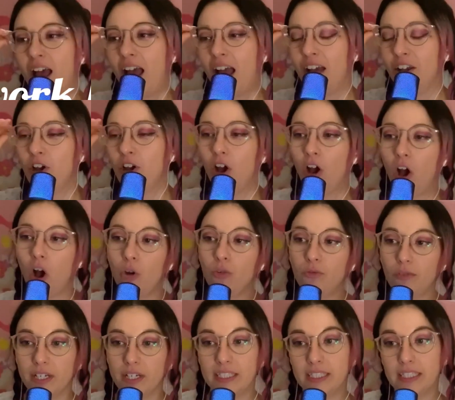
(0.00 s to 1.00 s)
And her whole
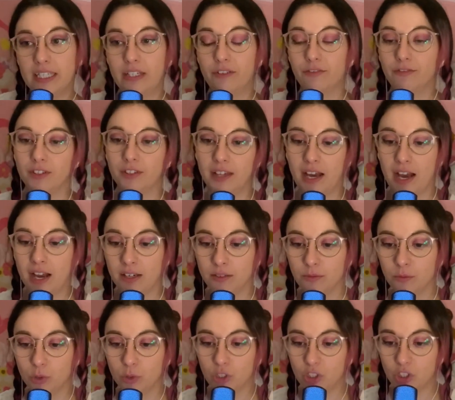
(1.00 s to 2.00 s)
reasoning for that
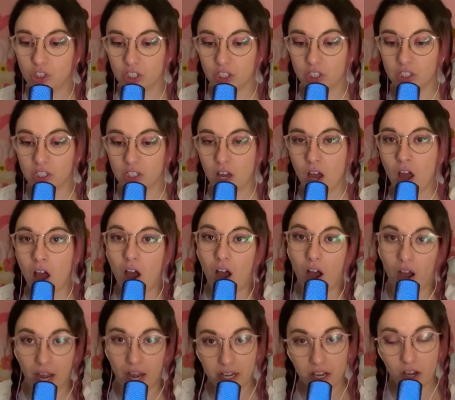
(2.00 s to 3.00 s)
was just,
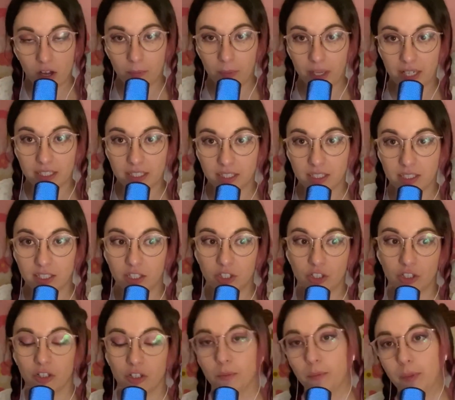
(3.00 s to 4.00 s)
I can't make a
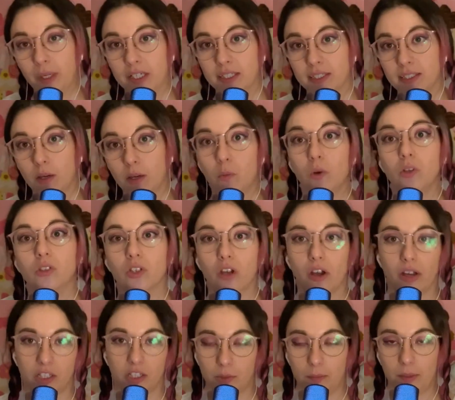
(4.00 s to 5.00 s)
decision because someone's
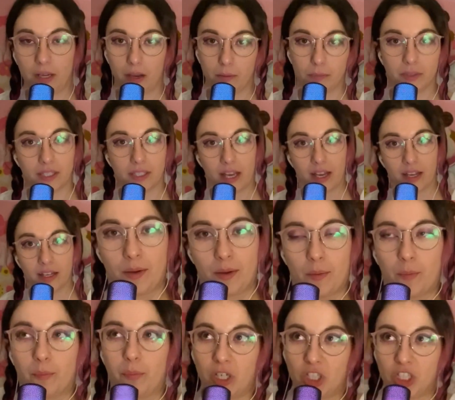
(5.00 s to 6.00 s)
going to be upset.
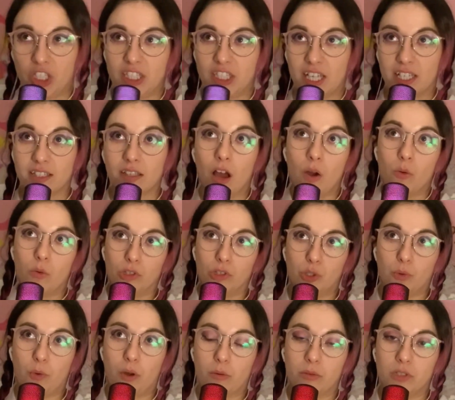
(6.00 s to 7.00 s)
But she says, I want to
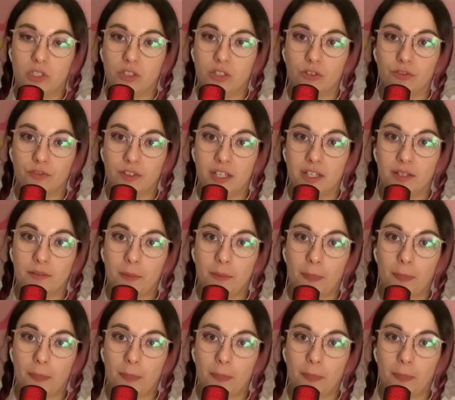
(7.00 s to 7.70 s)
work with Sylvie.